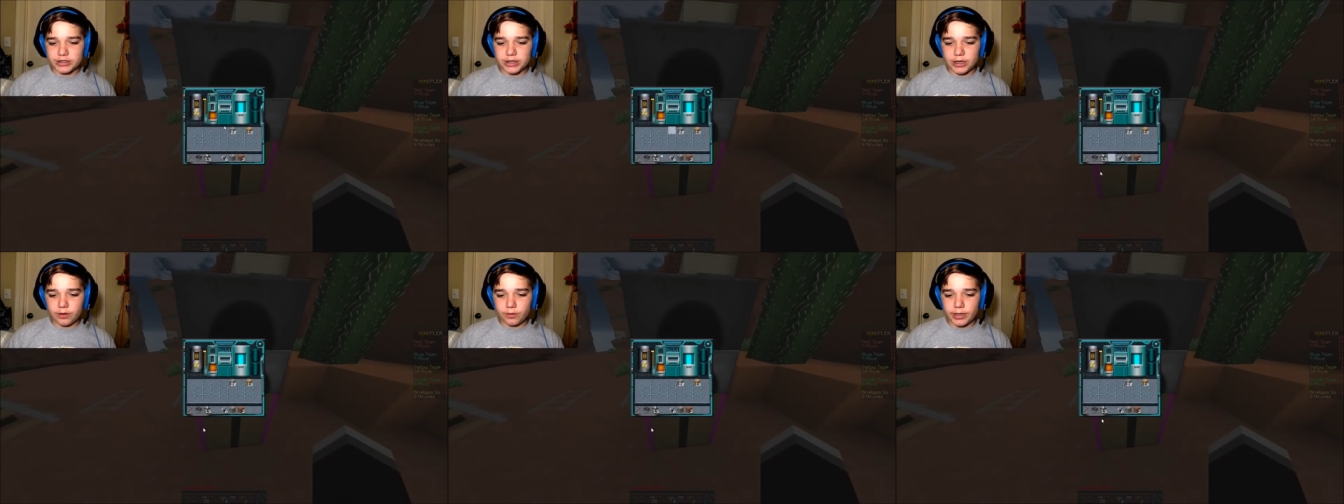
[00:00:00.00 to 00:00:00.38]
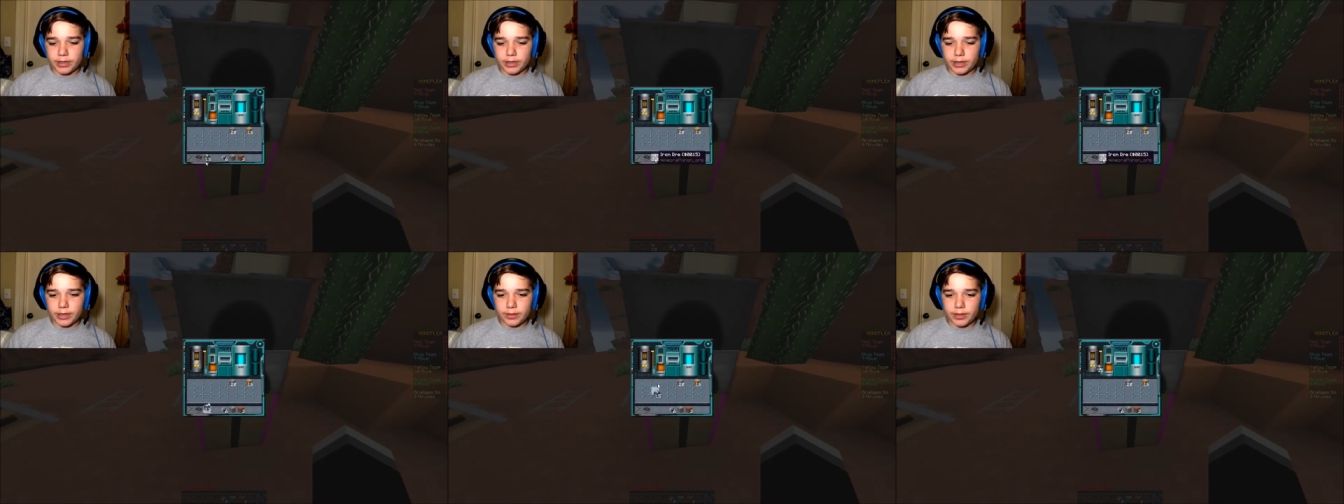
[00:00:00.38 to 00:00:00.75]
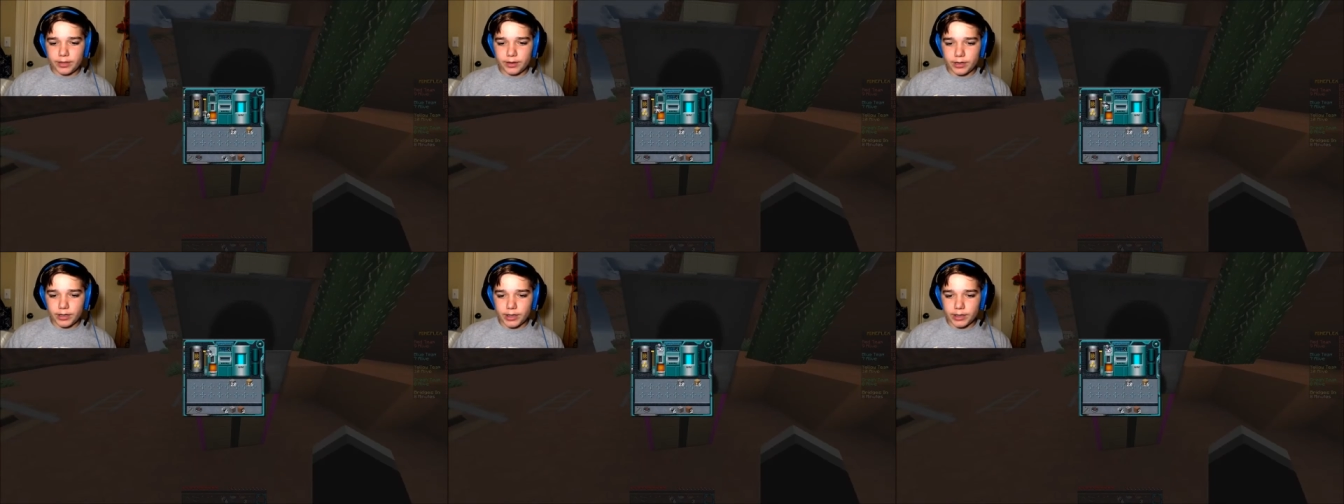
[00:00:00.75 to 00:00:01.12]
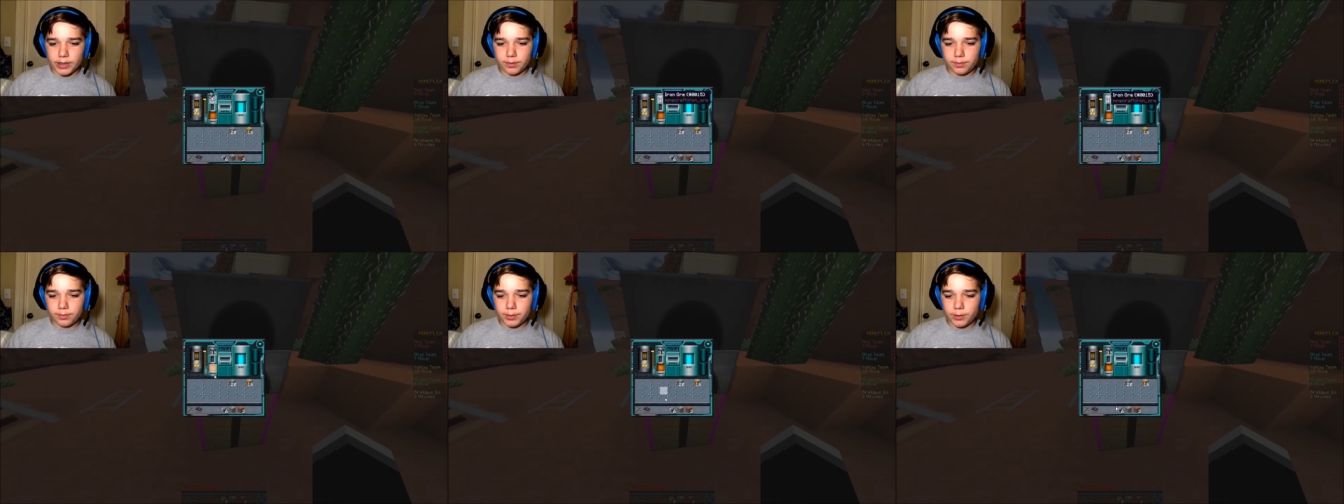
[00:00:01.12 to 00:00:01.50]
going. And then
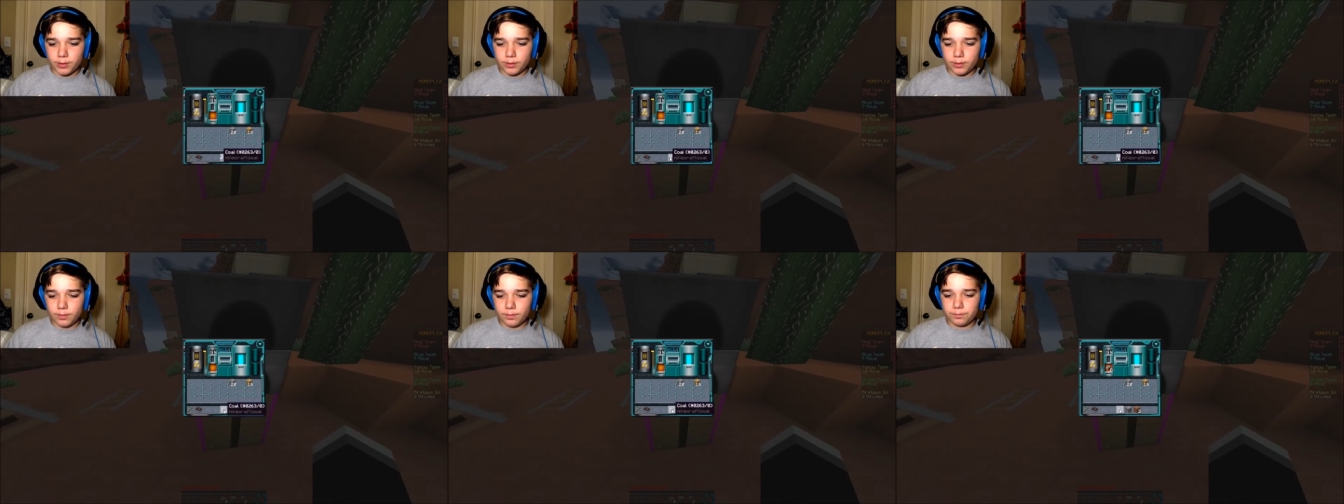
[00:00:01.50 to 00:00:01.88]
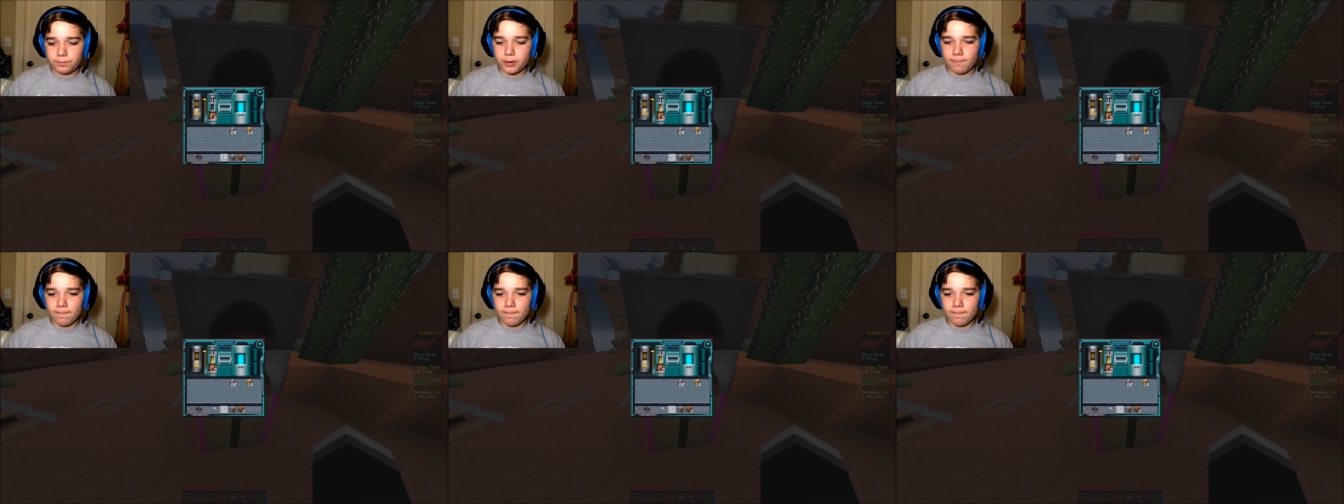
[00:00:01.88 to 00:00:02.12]
boom, boom.